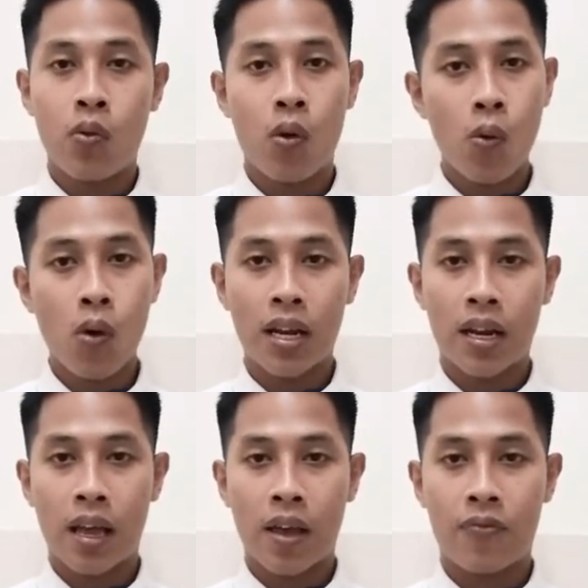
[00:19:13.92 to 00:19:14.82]
No
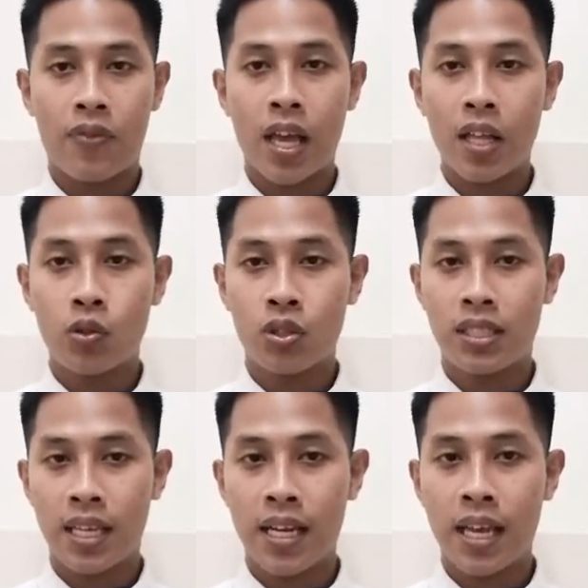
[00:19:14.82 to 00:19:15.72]
one has dared to
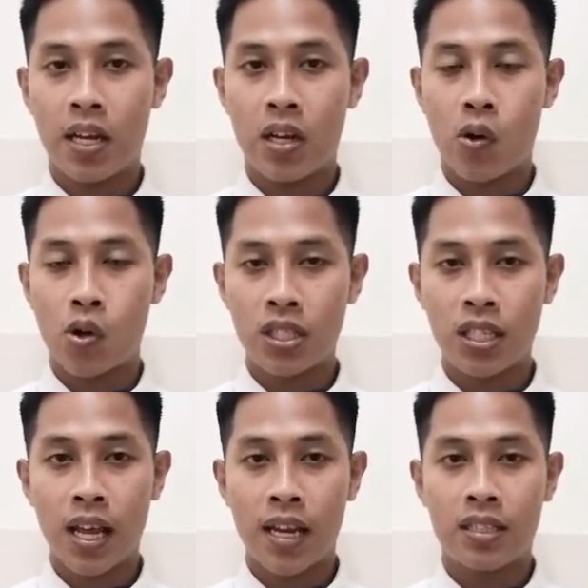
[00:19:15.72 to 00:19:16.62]
say that the
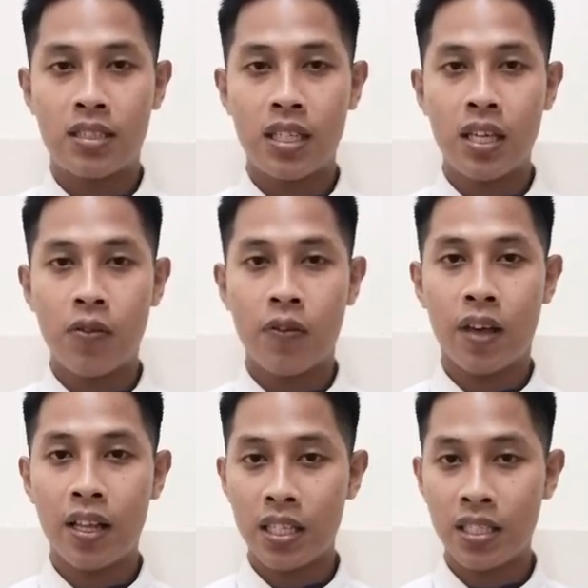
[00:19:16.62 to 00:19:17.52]
ocean and the sea will
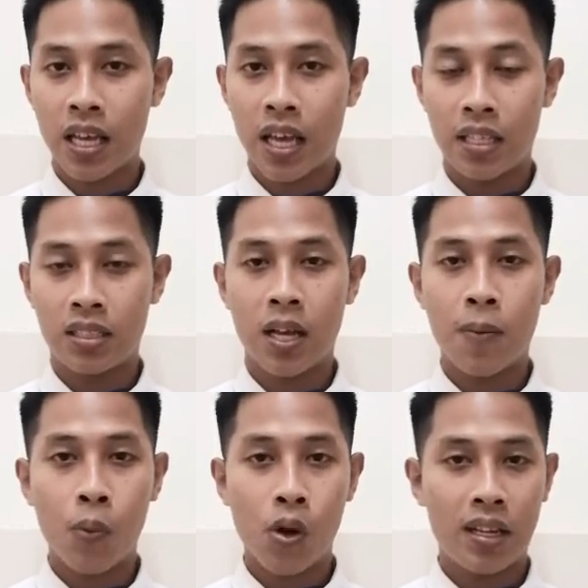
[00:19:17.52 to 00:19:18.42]
vanish at
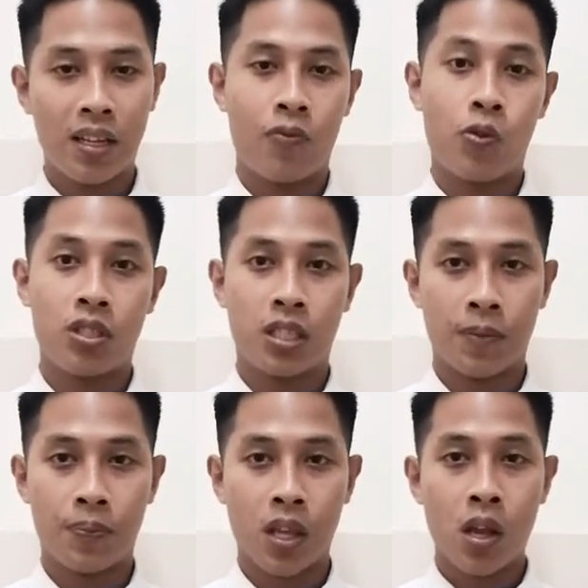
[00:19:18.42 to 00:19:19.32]
some point in future.